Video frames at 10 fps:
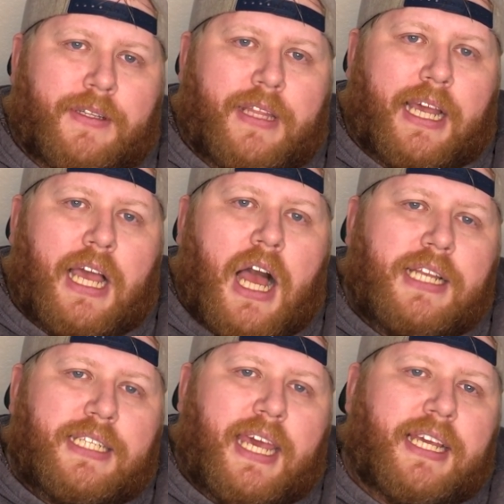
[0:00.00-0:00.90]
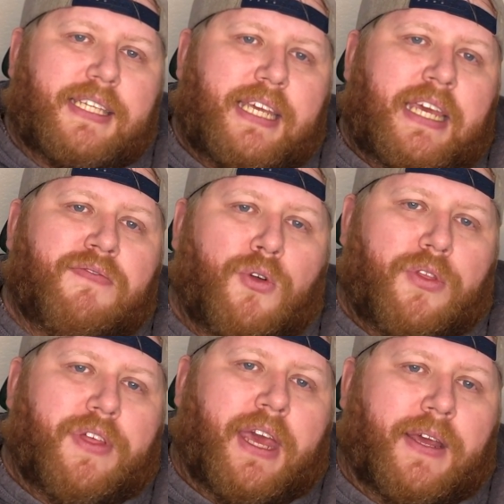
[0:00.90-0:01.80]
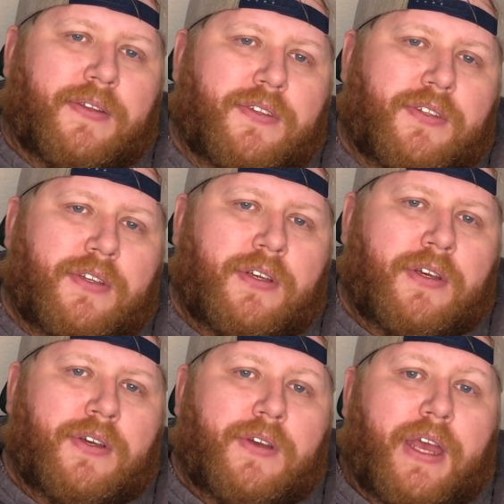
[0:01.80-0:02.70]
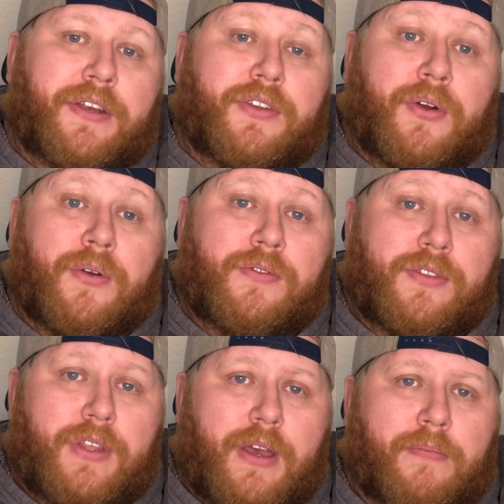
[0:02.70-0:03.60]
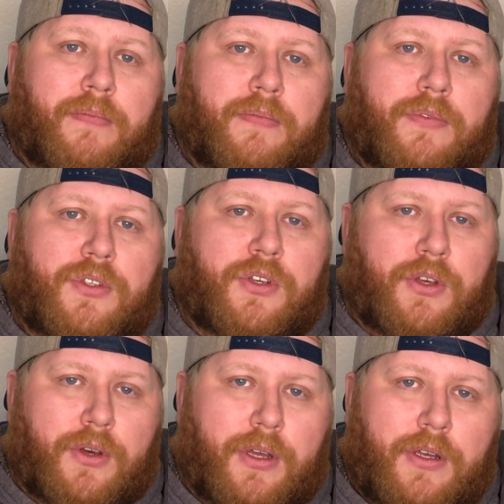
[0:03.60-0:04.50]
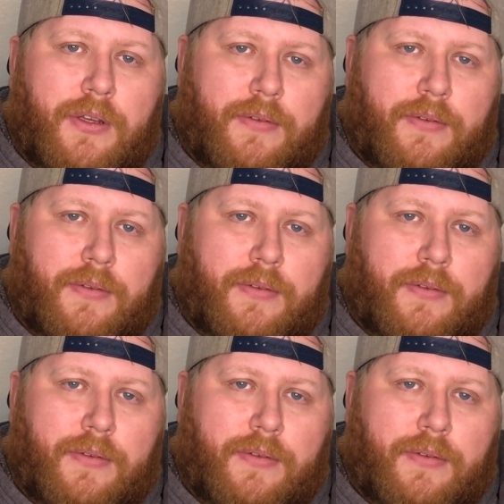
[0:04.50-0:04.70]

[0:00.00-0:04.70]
That God takes evil things and turns them to good.